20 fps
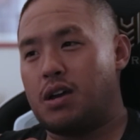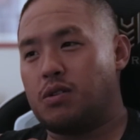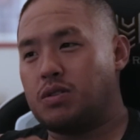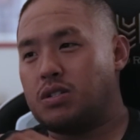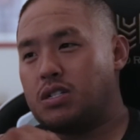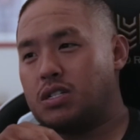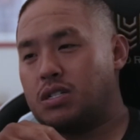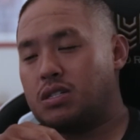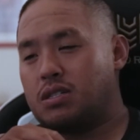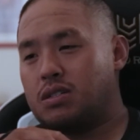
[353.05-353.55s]
It
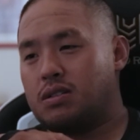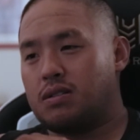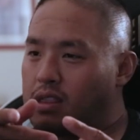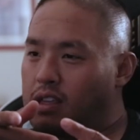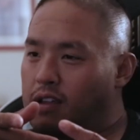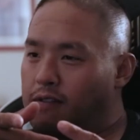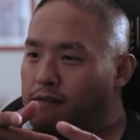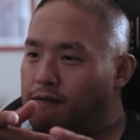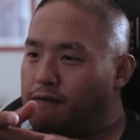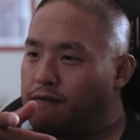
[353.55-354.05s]
would just,
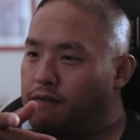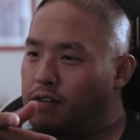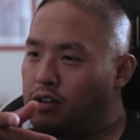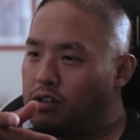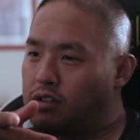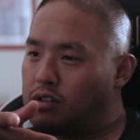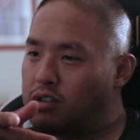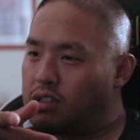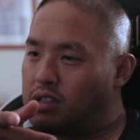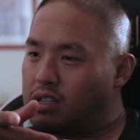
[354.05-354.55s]
they
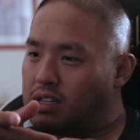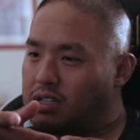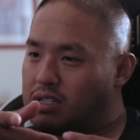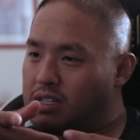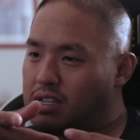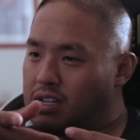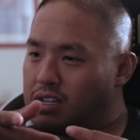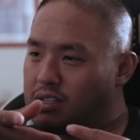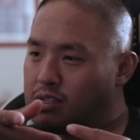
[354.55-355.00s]
see